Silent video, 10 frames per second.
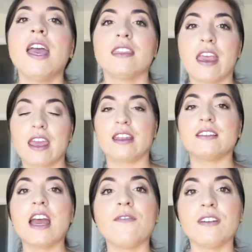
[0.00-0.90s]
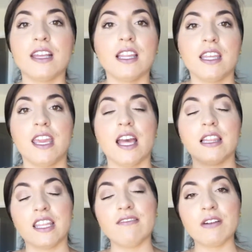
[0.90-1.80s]
then definitely
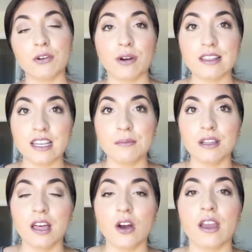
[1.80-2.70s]
leave that request down below.